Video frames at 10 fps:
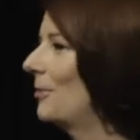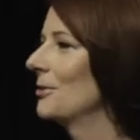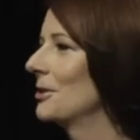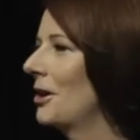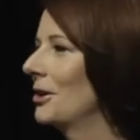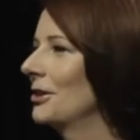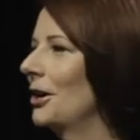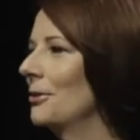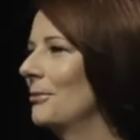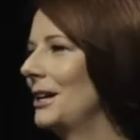was going to
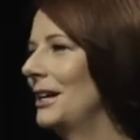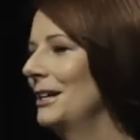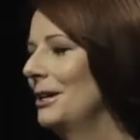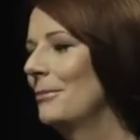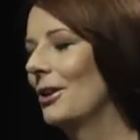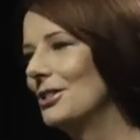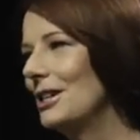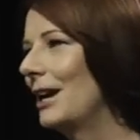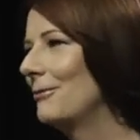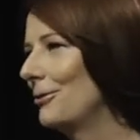go where, but I did
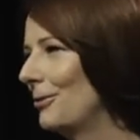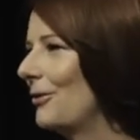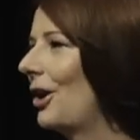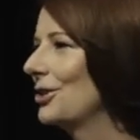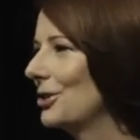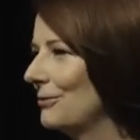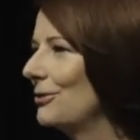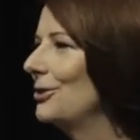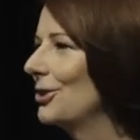have to revise it a few